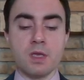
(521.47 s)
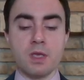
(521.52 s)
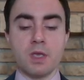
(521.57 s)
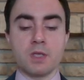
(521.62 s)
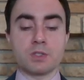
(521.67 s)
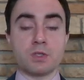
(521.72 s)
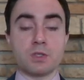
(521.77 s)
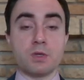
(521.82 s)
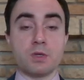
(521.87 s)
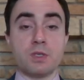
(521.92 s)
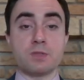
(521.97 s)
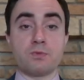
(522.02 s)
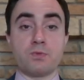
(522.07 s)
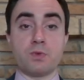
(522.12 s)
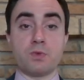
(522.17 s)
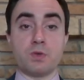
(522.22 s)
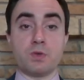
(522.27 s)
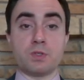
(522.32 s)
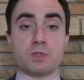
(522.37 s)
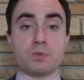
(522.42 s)
So his
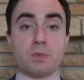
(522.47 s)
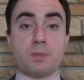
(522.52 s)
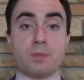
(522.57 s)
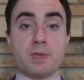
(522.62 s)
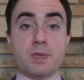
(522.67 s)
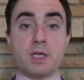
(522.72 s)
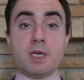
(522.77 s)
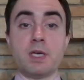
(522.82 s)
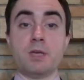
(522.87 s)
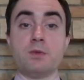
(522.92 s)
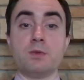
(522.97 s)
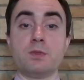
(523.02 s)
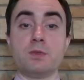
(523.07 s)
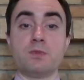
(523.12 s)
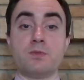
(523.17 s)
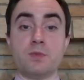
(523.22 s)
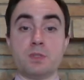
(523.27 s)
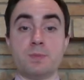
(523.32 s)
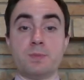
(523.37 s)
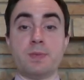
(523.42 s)
first reply, or his
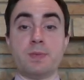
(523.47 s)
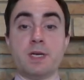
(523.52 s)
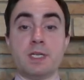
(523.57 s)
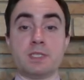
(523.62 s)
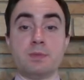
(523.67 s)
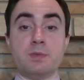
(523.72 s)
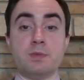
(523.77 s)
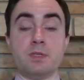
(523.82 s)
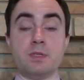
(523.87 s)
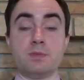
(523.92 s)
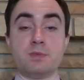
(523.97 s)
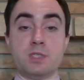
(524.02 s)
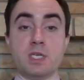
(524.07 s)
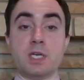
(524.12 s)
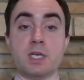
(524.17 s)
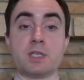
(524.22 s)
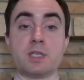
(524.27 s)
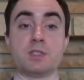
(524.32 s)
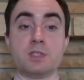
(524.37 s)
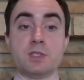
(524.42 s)
first possible
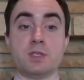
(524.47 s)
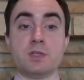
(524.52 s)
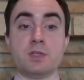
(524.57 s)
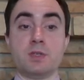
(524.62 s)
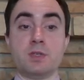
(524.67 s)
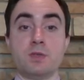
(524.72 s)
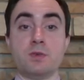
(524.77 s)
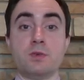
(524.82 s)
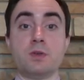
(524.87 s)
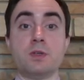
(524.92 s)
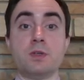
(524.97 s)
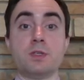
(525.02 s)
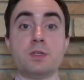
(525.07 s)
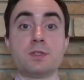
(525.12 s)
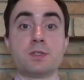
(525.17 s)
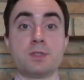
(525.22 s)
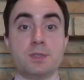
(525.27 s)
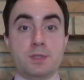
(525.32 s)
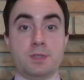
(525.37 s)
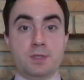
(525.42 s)
objection, or
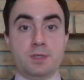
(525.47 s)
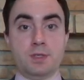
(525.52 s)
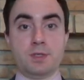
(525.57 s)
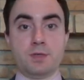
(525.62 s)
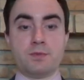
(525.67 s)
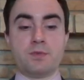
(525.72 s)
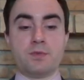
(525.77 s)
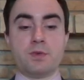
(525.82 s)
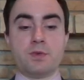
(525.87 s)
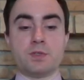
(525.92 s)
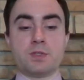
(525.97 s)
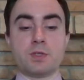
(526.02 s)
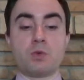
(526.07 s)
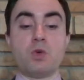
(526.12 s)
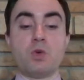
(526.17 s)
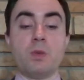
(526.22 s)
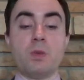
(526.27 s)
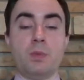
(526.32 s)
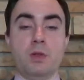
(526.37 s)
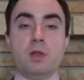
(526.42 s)
his first
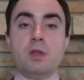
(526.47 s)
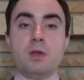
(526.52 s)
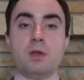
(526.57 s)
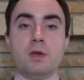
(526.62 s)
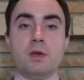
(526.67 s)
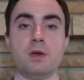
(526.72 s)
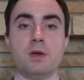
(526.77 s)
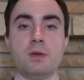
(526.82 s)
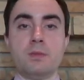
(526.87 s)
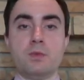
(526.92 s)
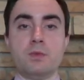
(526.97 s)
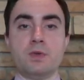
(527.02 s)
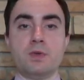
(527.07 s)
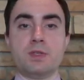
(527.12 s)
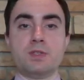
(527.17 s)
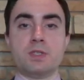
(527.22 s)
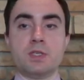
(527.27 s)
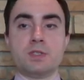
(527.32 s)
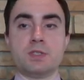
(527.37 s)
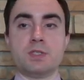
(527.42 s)
quibble
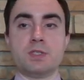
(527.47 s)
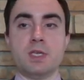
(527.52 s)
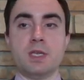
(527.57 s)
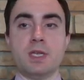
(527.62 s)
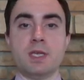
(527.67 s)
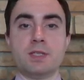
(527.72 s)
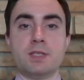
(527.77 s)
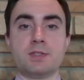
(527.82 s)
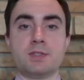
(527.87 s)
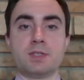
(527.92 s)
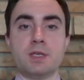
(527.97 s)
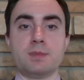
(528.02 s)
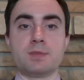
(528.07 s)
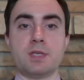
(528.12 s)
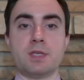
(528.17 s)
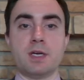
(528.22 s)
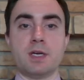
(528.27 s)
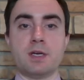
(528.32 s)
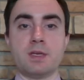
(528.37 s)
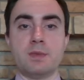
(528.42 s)
with St. Anselm's
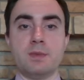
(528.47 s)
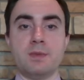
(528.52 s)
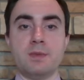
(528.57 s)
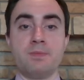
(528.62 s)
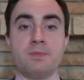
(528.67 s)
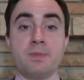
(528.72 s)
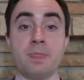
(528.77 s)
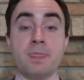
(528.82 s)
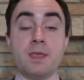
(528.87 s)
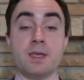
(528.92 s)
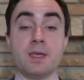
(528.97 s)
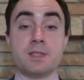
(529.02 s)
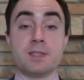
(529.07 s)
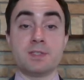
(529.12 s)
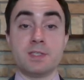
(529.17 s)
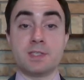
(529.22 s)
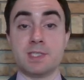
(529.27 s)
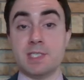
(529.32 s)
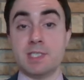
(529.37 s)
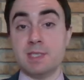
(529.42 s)
argument, is
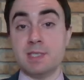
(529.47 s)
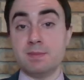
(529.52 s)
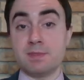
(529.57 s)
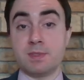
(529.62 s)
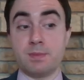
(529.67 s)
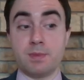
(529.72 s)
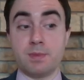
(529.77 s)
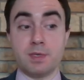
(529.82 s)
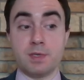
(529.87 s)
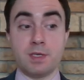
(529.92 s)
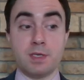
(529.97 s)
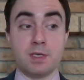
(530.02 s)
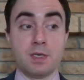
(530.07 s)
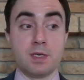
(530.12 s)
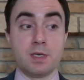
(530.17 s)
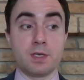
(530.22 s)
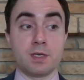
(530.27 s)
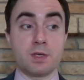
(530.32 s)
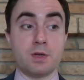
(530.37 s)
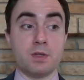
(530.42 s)
he seems to be
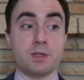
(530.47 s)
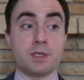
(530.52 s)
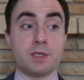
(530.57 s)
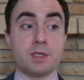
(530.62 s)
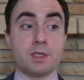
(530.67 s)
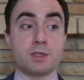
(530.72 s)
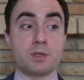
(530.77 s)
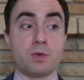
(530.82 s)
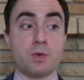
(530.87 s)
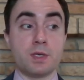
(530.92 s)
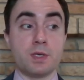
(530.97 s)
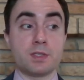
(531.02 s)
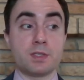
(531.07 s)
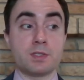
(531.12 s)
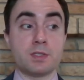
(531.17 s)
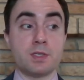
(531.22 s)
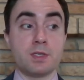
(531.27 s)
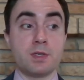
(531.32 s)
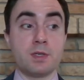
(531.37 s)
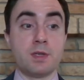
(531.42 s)
calling into
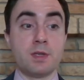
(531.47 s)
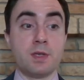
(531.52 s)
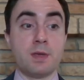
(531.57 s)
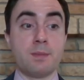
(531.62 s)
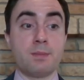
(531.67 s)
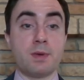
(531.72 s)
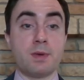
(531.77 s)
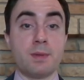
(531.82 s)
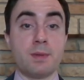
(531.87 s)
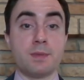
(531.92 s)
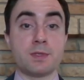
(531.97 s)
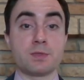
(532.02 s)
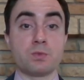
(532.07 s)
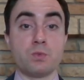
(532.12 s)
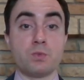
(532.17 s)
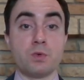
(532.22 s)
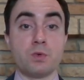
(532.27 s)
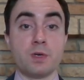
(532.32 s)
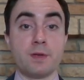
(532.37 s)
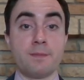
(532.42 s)
question premise
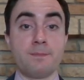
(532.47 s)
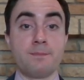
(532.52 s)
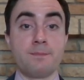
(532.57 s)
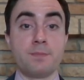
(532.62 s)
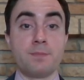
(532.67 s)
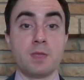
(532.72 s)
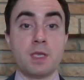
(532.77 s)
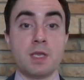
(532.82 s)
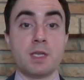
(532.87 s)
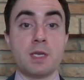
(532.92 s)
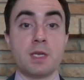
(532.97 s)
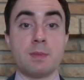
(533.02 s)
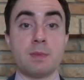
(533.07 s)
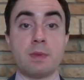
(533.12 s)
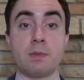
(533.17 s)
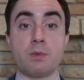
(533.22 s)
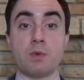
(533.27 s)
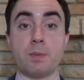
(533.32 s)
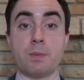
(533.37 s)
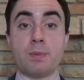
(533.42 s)
1. Now
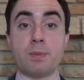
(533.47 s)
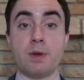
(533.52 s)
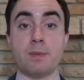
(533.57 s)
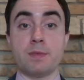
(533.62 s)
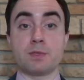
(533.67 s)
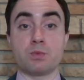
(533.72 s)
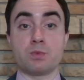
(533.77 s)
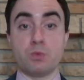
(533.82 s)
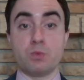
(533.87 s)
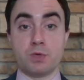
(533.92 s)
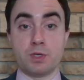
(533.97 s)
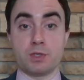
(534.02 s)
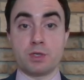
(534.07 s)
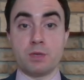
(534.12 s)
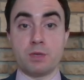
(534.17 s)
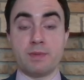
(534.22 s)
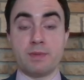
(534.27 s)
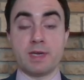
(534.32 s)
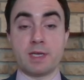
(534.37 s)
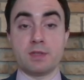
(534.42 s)
remember what premise 1,
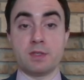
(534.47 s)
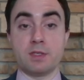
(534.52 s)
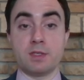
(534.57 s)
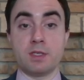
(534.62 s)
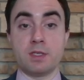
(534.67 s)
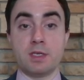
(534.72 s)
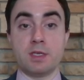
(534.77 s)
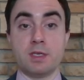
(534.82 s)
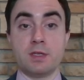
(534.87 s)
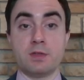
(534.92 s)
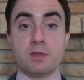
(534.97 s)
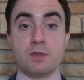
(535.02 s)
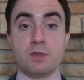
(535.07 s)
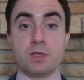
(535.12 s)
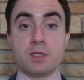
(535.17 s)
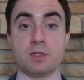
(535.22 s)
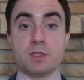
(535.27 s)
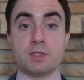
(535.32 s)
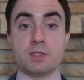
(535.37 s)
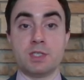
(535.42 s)
go back and
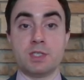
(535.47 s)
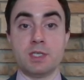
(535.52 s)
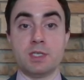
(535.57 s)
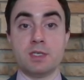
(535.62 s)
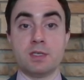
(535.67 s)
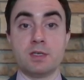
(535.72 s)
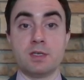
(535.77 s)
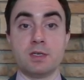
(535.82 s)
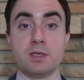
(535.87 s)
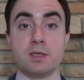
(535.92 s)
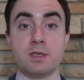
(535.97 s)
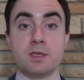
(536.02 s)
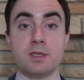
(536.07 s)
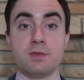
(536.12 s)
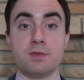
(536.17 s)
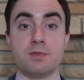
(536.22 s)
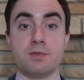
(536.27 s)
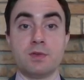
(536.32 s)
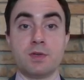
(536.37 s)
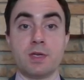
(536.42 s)
look at the sheet
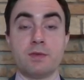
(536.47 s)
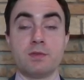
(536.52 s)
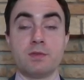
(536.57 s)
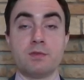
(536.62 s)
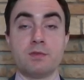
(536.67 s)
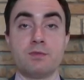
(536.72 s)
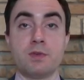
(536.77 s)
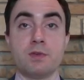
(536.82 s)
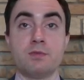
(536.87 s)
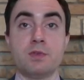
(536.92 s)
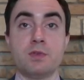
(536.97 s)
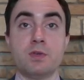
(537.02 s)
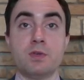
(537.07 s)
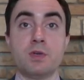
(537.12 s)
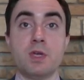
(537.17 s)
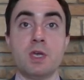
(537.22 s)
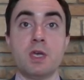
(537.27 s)
if you don't have it in front of you,